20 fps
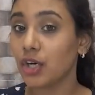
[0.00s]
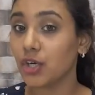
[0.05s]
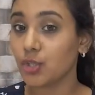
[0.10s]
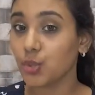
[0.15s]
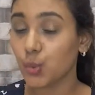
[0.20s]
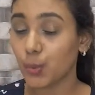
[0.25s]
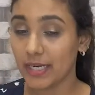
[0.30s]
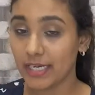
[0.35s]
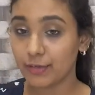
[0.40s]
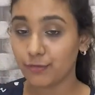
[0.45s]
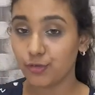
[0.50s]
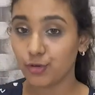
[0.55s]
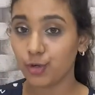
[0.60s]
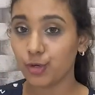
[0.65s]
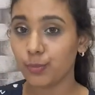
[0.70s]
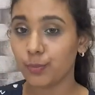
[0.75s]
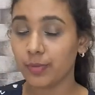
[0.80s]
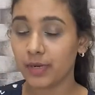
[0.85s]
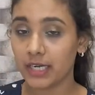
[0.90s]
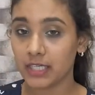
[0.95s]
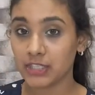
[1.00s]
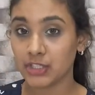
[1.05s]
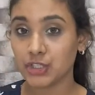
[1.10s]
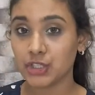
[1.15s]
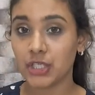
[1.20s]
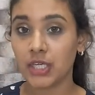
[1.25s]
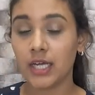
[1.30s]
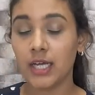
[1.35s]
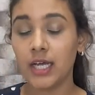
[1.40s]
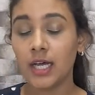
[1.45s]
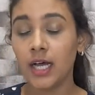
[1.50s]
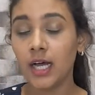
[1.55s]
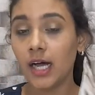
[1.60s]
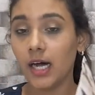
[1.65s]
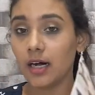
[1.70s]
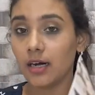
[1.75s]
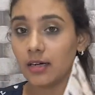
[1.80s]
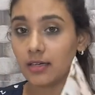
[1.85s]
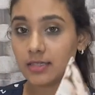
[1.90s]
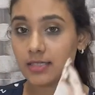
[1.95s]
a twenty-four brush
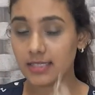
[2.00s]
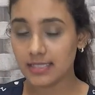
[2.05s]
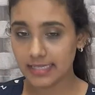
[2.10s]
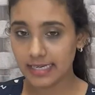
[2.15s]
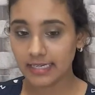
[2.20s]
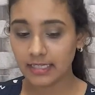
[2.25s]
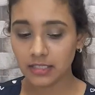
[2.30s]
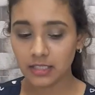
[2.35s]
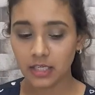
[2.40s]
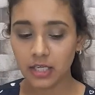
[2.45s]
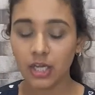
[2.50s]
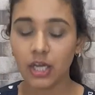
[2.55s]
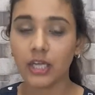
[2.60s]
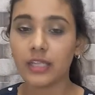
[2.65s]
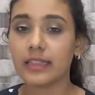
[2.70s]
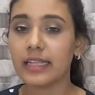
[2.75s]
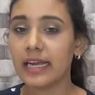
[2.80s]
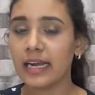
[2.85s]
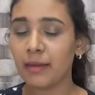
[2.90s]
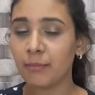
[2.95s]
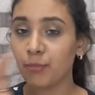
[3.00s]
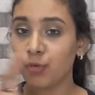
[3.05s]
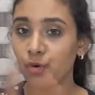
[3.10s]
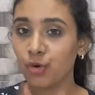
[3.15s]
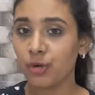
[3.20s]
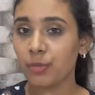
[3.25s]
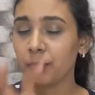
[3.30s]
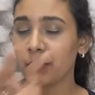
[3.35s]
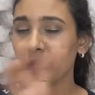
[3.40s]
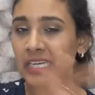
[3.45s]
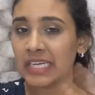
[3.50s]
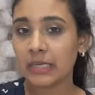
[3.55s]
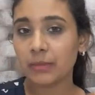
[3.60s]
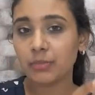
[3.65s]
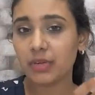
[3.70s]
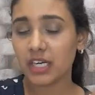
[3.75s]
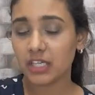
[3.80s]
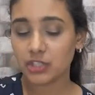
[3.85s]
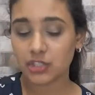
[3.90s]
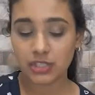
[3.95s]
uh, set. There are more mini
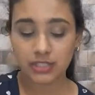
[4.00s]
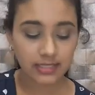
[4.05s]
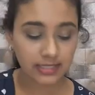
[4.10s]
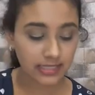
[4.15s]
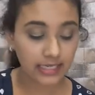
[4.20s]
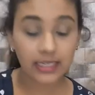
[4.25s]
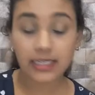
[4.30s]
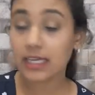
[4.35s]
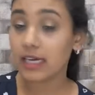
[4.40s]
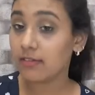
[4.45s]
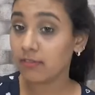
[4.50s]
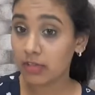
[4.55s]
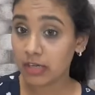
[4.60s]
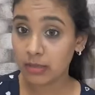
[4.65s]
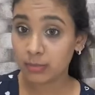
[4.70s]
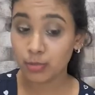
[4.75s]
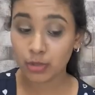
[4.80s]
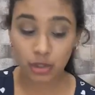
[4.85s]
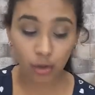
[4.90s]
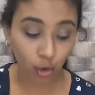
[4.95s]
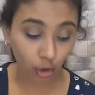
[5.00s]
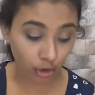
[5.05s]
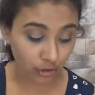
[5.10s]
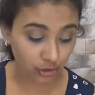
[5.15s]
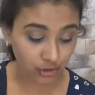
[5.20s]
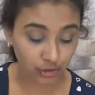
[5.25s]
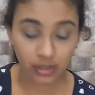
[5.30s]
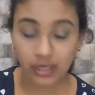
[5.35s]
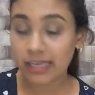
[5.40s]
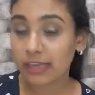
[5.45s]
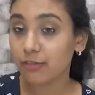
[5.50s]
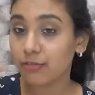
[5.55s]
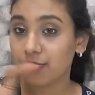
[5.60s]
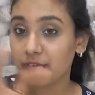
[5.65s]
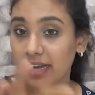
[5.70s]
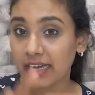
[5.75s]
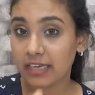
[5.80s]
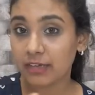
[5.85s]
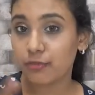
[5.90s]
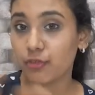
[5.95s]
brushes set available also, like
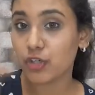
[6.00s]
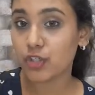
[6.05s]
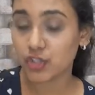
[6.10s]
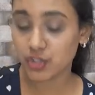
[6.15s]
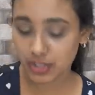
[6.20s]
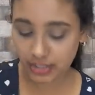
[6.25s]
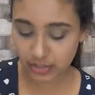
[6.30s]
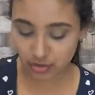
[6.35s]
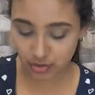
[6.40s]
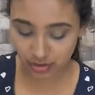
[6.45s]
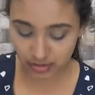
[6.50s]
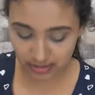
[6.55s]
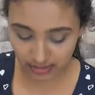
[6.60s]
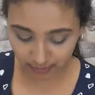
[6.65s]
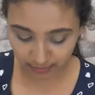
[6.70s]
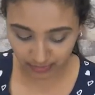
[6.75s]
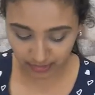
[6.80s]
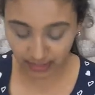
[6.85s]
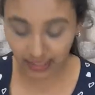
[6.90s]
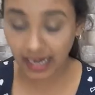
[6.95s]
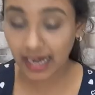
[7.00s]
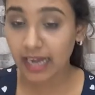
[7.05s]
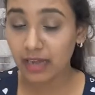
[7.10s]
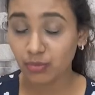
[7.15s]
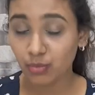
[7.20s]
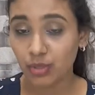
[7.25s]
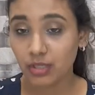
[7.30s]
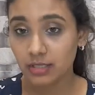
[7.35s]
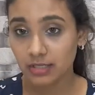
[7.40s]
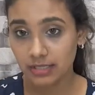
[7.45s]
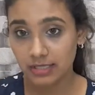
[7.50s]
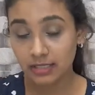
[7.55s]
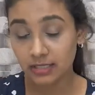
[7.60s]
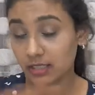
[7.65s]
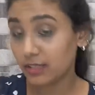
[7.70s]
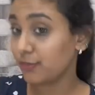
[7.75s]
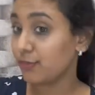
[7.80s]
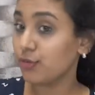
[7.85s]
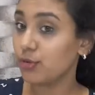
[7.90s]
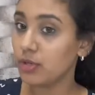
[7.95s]
five or six or something. I
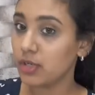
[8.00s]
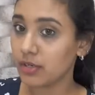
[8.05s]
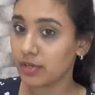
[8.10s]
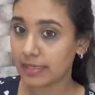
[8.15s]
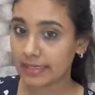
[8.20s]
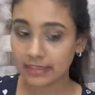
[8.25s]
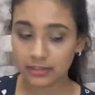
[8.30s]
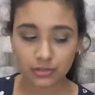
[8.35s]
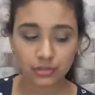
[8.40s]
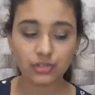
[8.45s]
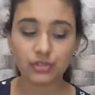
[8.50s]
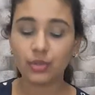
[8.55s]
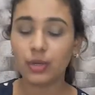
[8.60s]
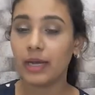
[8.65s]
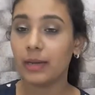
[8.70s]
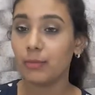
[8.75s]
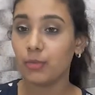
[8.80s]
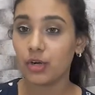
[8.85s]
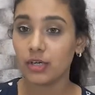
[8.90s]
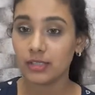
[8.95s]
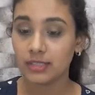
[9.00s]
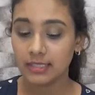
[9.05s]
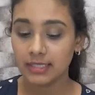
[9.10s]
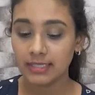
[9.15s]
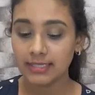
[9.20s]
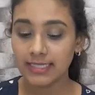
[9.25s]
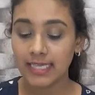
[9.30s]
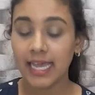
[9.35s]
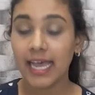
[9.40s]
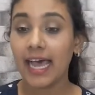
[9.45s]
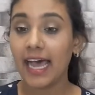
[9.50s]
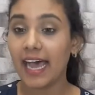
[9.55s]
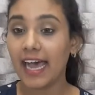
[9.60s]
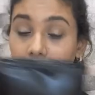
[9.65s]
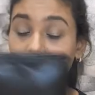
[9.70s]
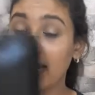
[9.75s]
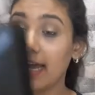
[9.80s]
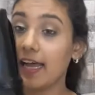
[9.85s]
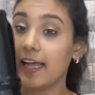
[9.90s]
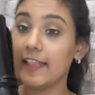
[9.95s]
wanted the full range so I bought this.
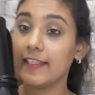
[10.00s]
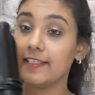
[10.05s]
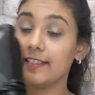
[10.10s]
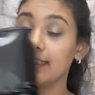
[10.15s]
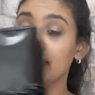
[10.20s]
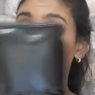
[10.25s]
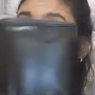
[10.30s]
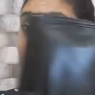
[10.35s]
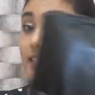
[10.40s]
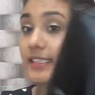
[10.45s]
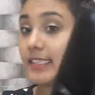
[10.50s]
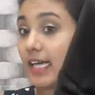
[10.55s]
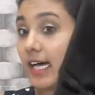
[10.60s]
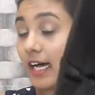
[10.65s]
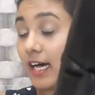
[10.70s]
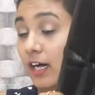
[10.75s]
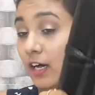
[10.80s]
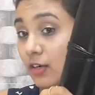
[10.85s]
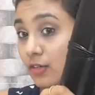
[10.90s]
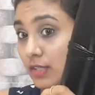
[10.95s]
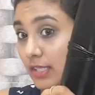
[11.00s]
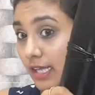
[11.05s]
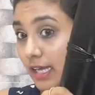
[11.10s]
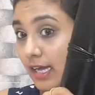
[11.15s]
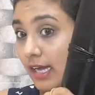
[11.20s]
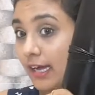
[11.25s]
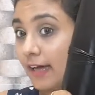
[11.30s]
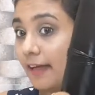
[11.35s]
And this is how they